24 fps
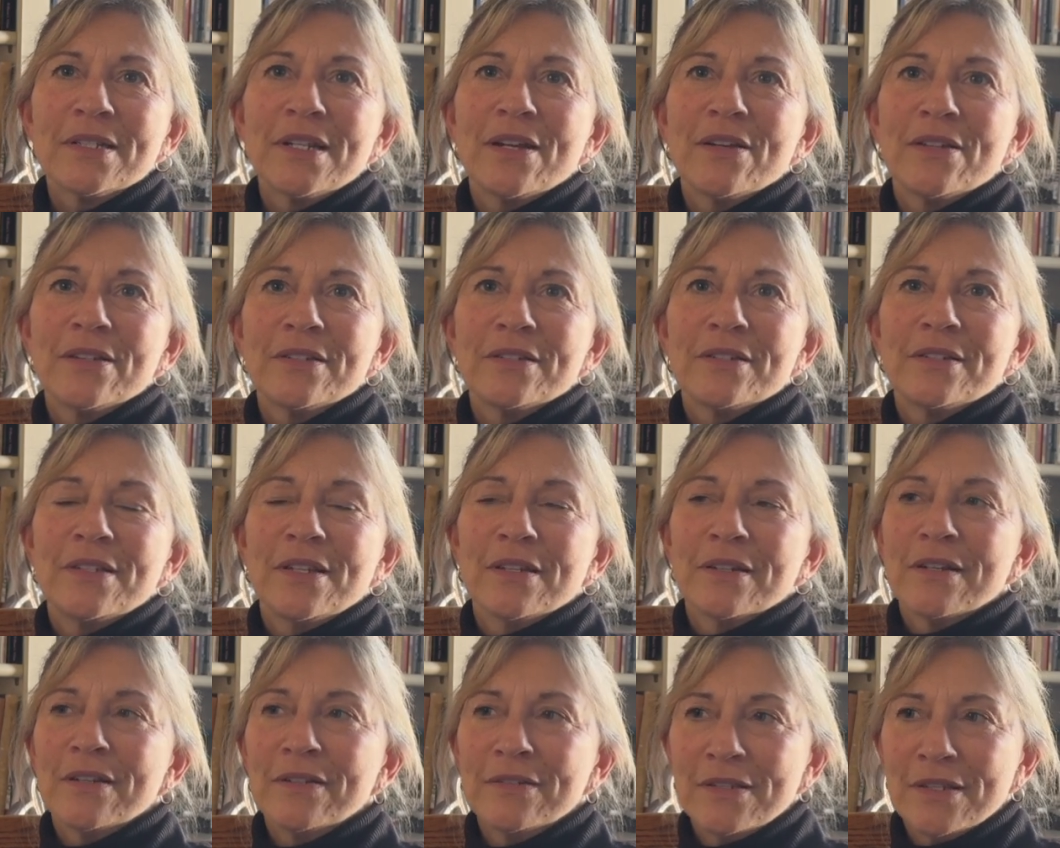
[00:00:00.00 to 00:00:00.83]
Now
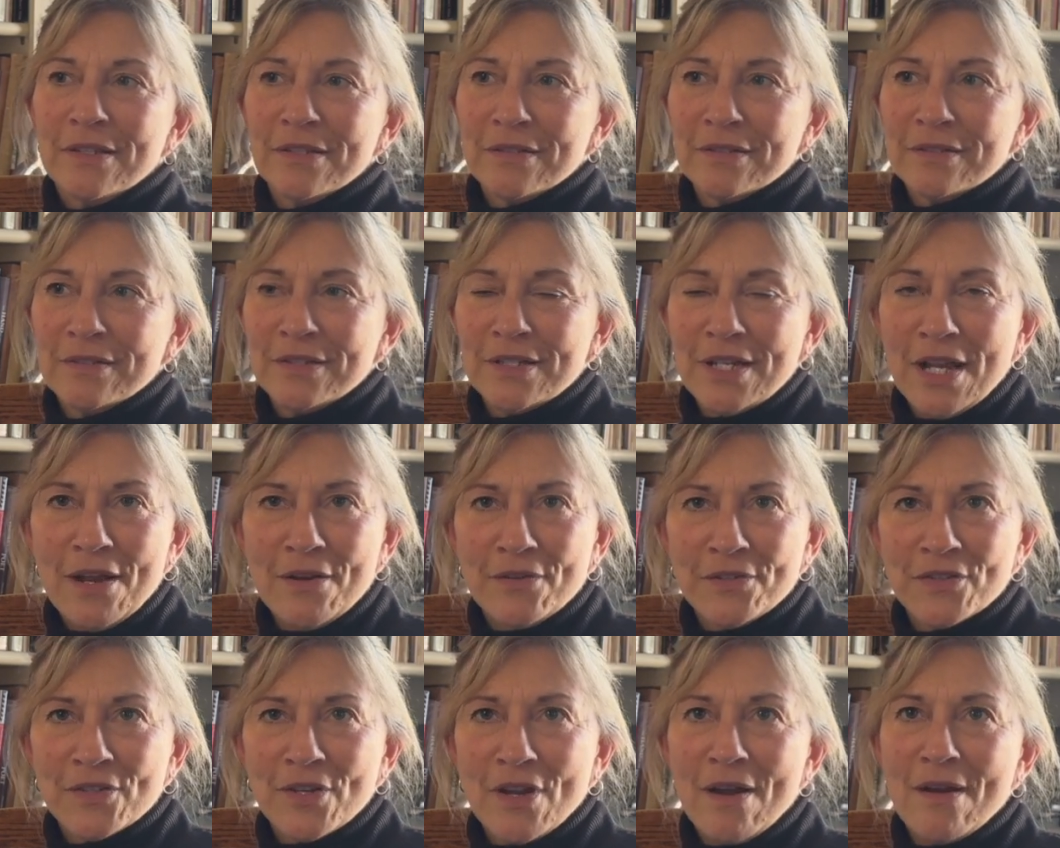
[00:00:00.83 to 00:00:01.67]
that the
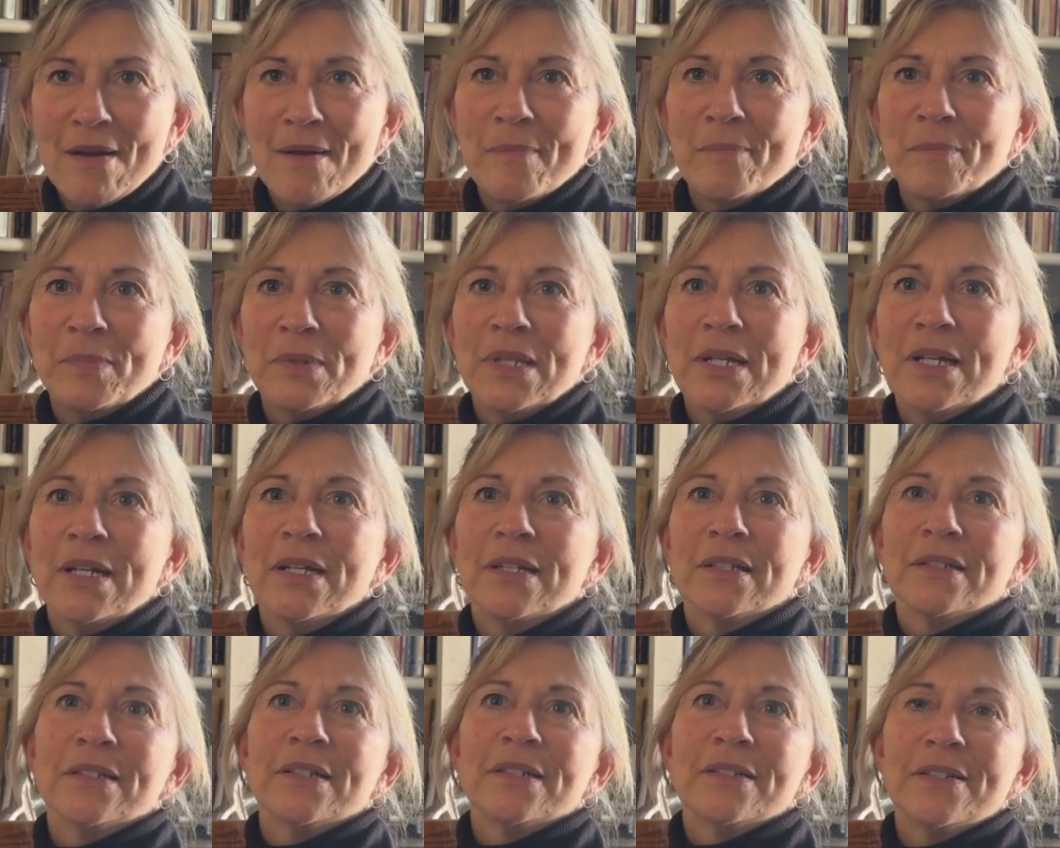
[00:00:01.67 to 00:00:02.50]
town's comp
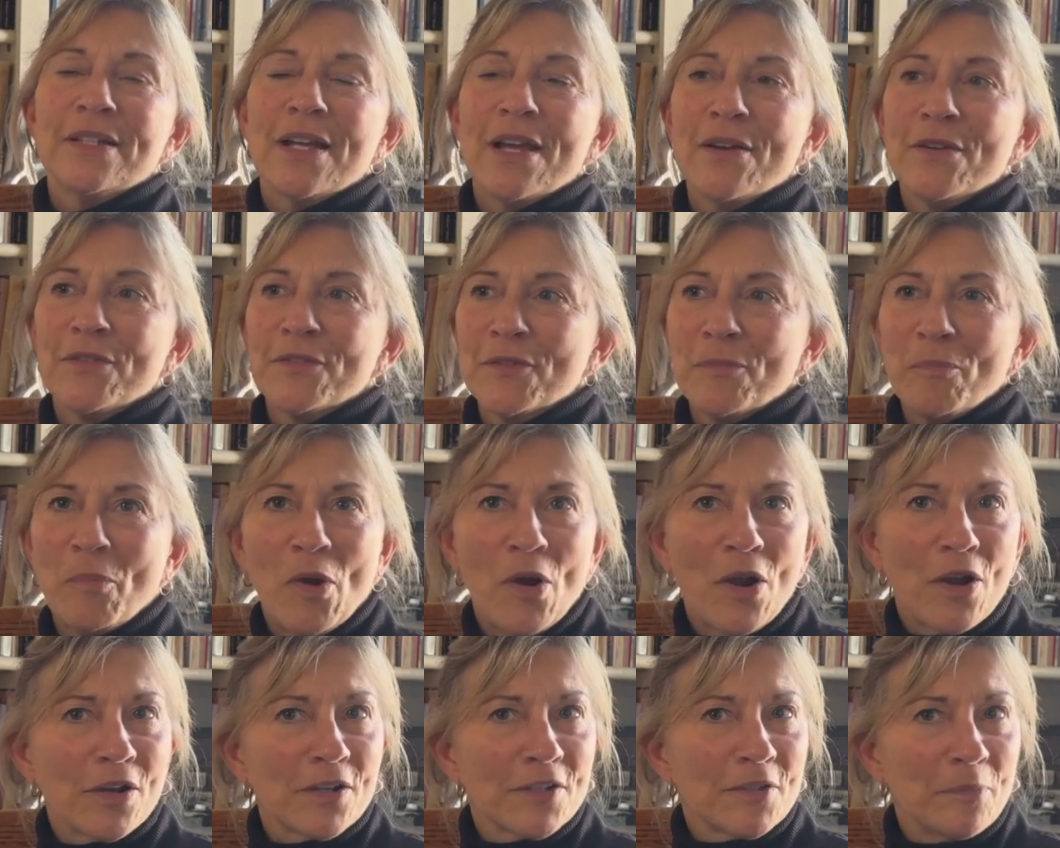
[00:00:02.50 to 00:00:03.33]
plan, the town's
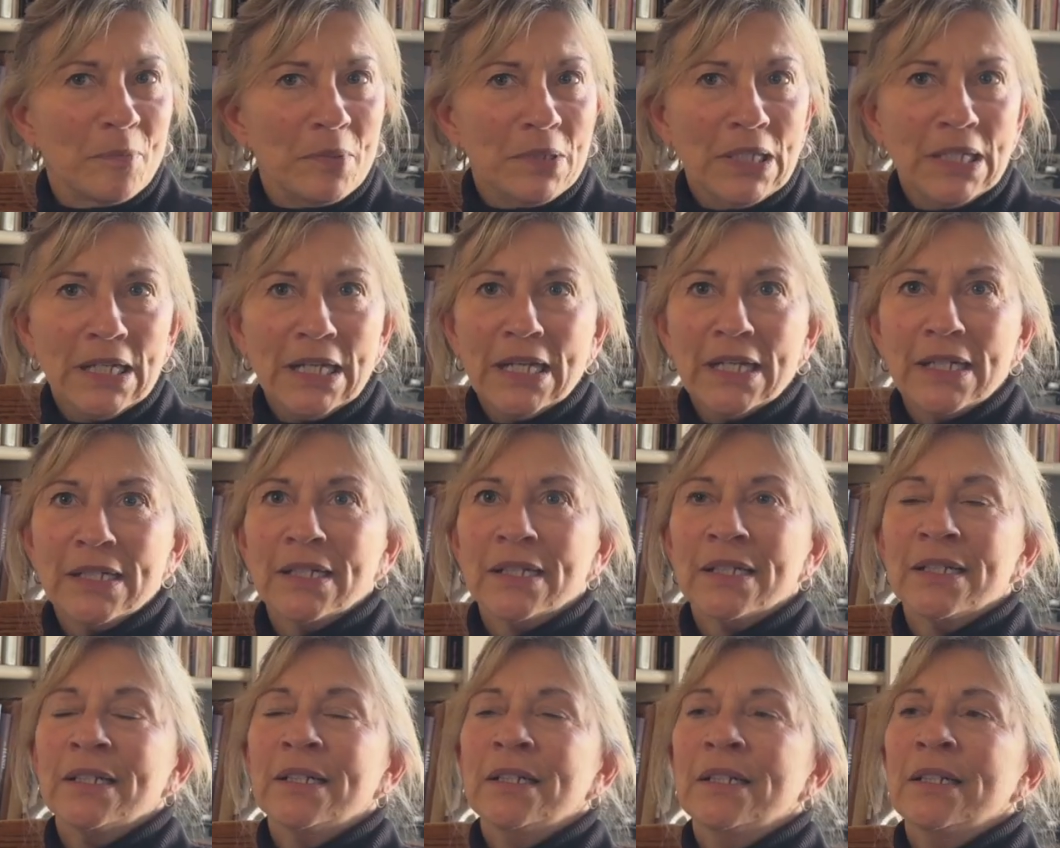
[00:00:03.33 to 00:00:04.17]
parks plan,